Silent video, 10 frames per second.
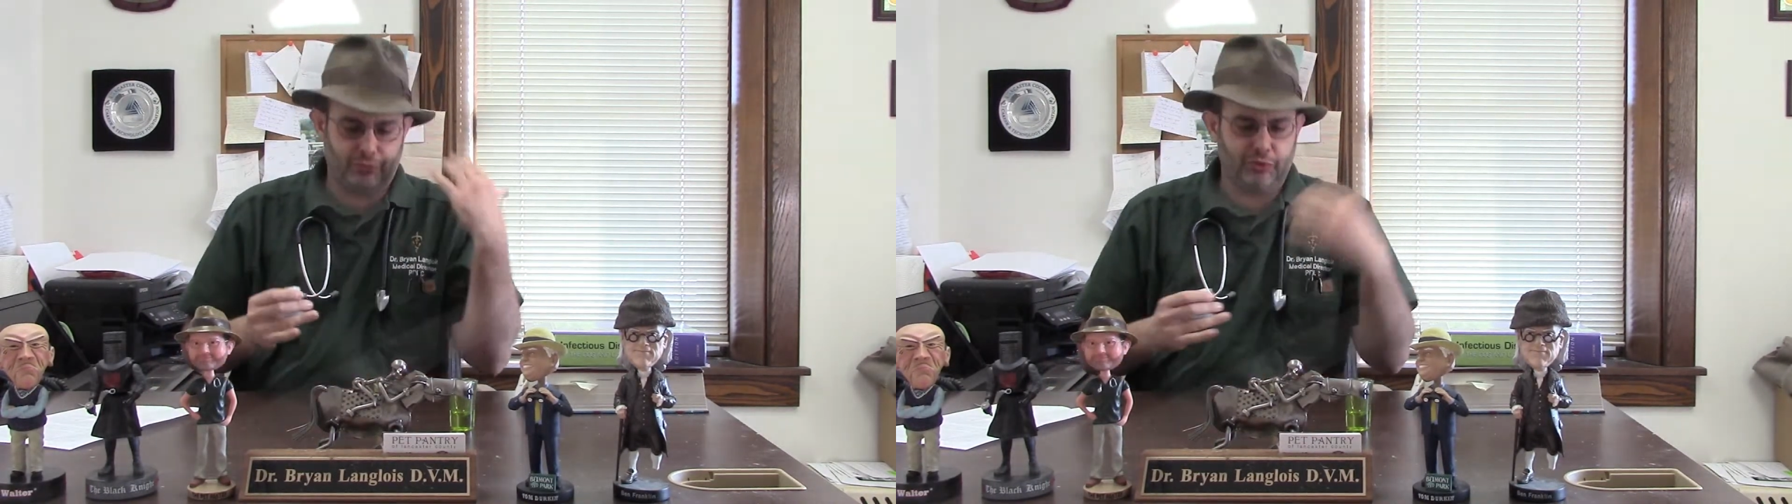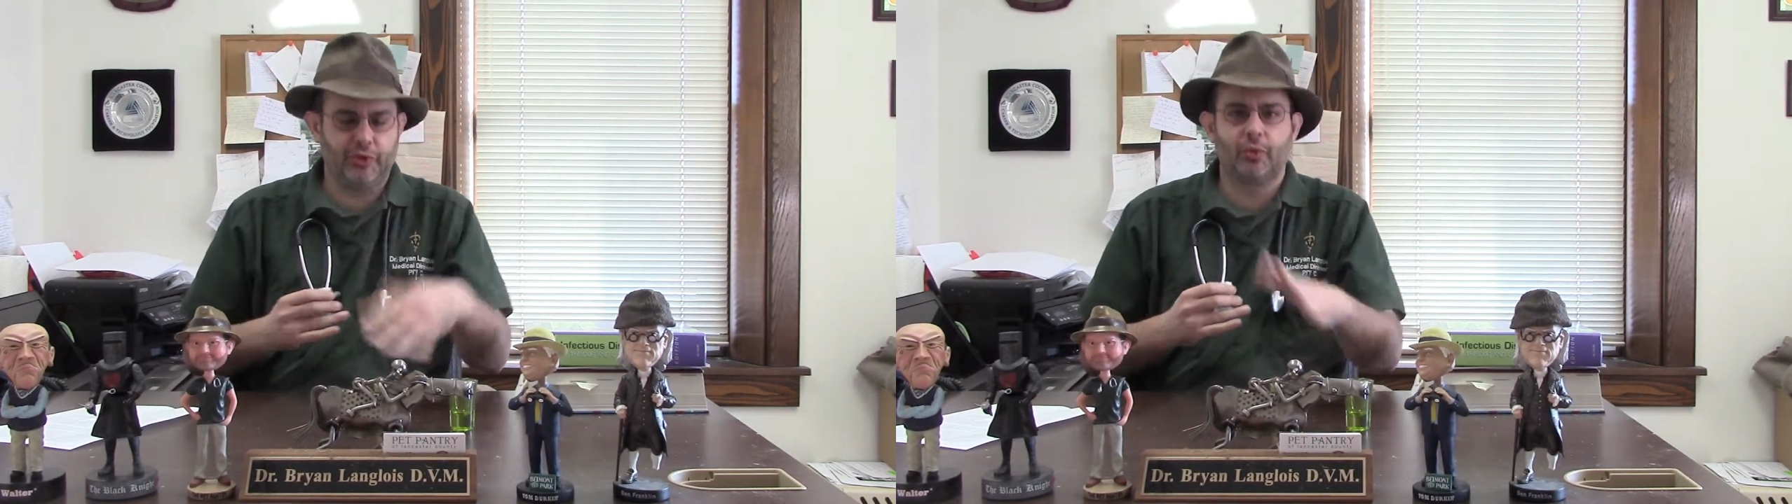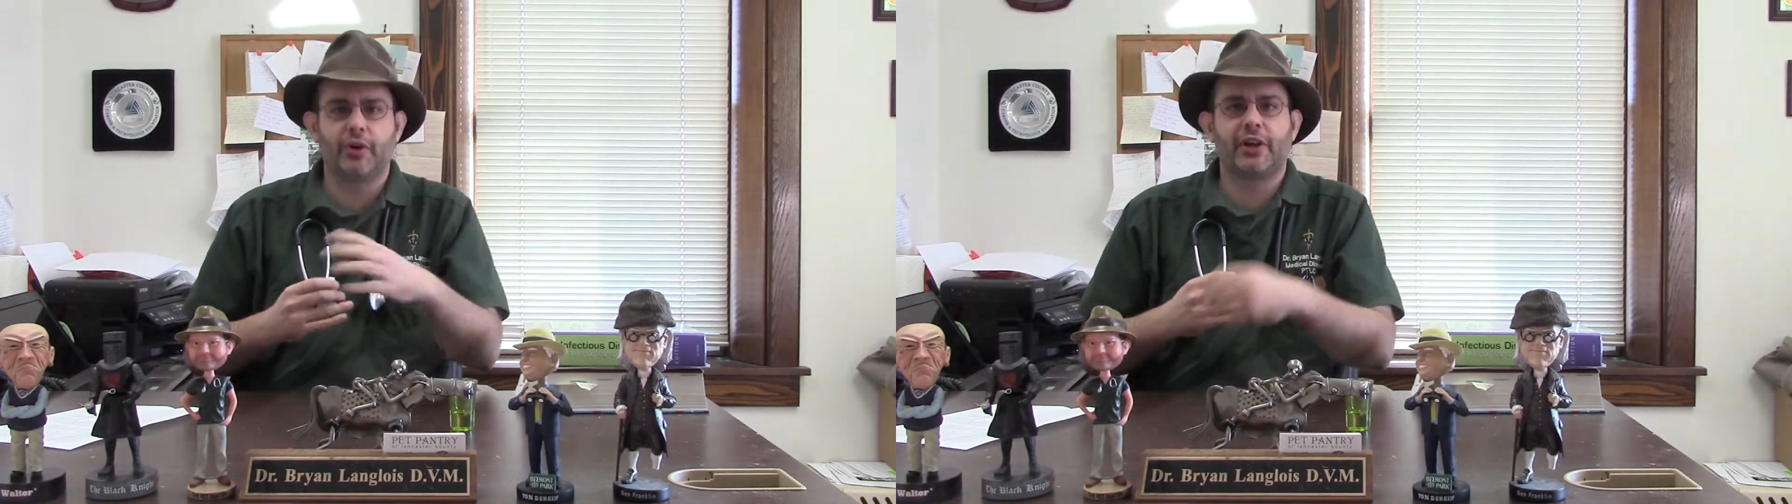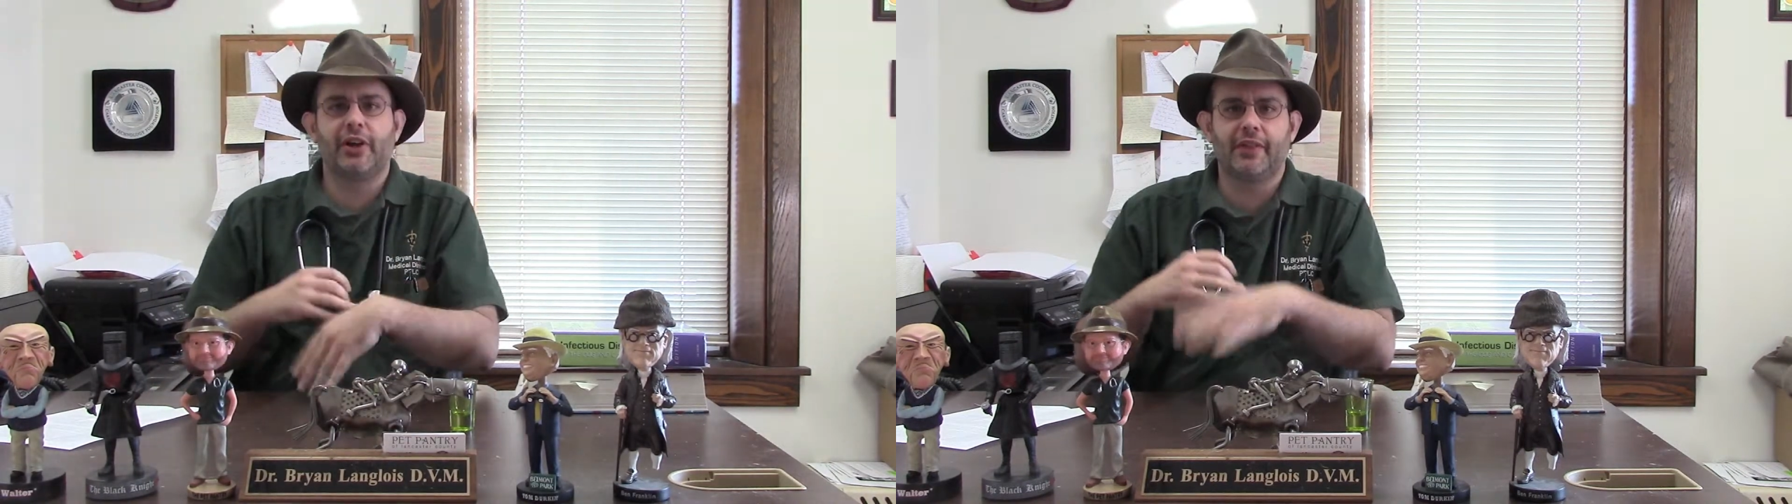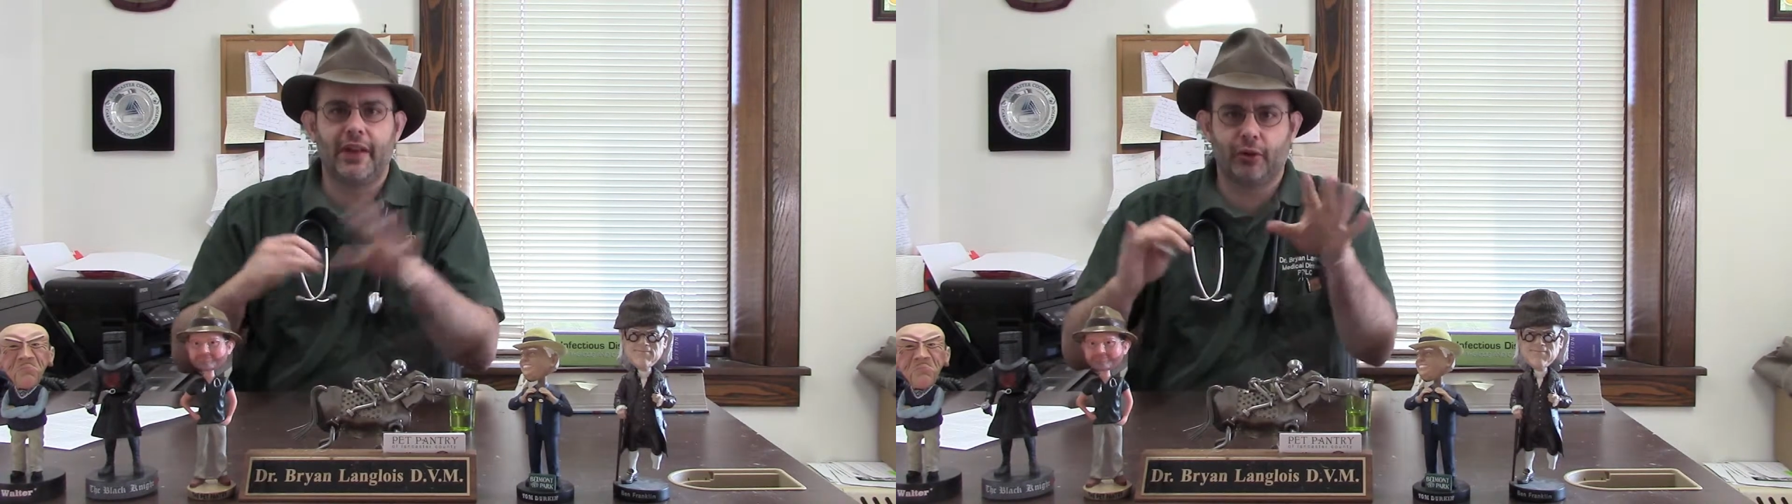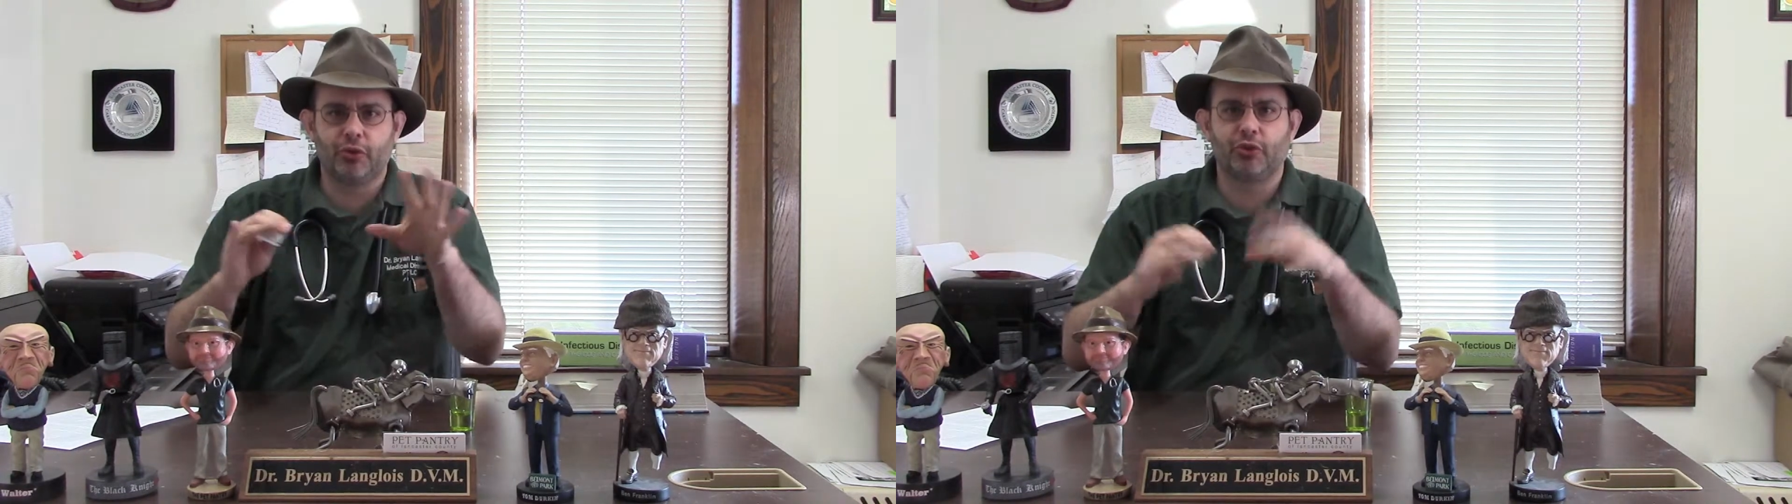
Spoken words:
Still working on that whole